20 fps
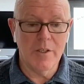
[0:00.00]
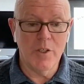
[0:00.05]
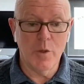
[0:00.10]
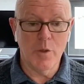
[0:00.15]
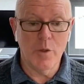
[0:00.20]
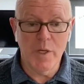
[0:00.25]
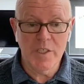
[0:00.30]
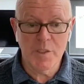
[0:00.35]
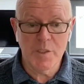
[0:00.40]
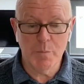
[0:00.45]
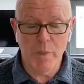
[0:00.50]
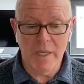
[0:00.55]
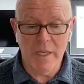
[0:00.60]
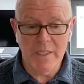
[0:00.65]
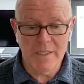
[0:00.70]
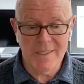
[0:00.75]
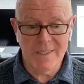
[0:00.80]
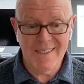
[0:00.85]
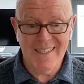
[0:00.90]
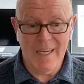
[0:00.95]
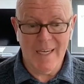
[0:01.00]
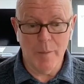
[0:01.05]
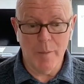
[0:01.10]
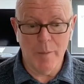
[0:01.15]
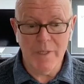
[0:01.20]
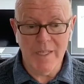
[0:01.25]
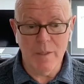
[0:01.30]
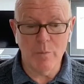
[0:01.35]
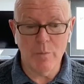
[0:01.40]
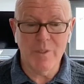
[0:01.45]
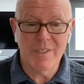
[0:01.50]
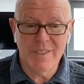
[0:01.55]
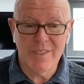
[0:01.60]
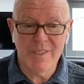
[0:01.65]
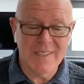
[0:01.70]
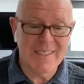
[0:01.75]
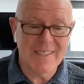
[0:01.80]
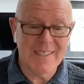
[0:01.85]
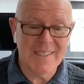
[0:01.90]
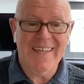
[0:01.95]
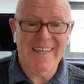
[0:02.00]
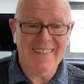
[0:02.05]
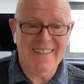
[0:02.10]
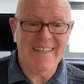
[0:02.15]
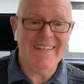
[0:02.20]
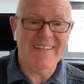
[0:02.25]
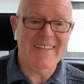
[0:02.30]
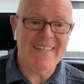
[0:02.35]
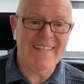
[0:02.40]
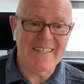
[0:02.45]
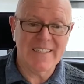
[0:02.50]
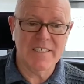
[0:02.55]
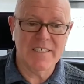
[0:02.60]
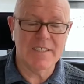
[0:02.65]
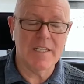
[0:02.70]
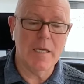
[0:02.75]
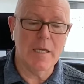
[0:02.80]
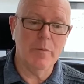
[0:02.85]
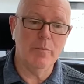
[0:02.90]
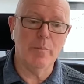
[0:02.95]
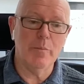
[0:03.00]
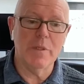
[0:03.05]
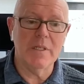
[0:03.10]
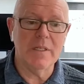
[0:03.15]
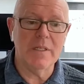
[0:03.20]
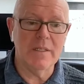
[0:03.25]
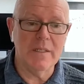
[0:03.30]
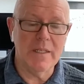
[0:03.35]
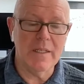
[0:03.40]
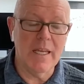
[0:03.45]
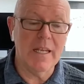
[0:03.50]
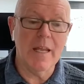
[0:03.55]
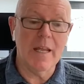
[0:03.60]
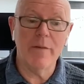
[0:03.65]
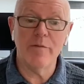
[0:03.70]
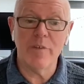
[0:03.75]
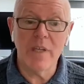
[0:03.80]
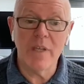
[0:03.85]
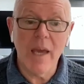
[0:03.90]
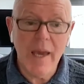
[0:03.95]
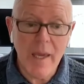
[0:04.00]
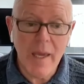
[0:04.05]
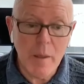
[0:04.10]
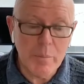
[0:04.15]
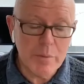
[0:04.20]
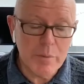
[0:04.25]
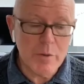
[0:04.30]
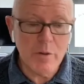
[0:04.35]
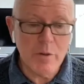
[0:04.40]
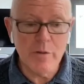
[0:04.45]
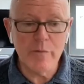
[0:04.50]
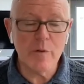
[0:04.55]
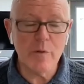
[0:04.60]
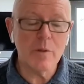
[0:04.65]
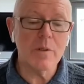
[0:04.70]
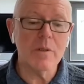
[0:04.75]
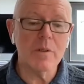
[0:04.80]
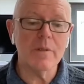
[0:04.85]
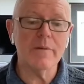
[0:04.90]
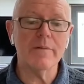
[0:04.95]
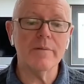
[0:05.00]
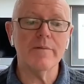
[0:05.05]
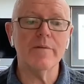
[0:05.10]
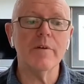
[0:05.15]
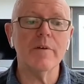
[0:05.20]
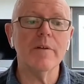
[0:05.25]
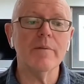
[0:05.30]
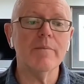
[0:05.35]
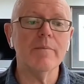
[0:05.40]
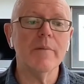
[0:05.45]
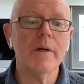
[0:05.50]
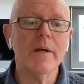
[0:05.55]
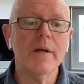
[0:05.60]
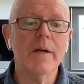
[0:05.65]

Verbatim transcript: a U S-based company, which to take it that next step and get F D A approval for yeah.